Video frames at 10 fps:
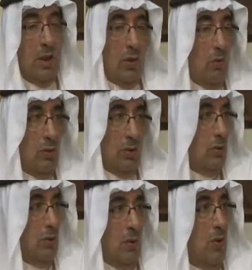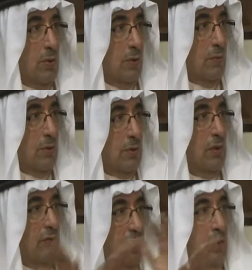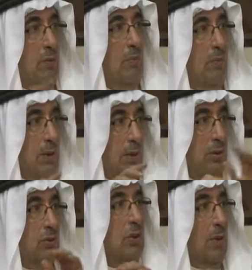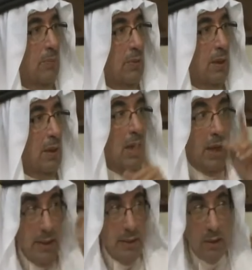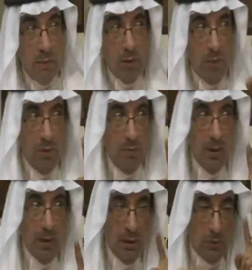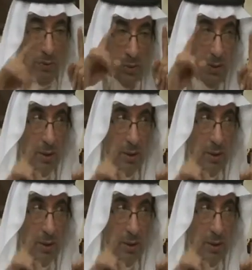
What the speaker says: will not go on. So everything will be stopped. And this is the problem, that we don't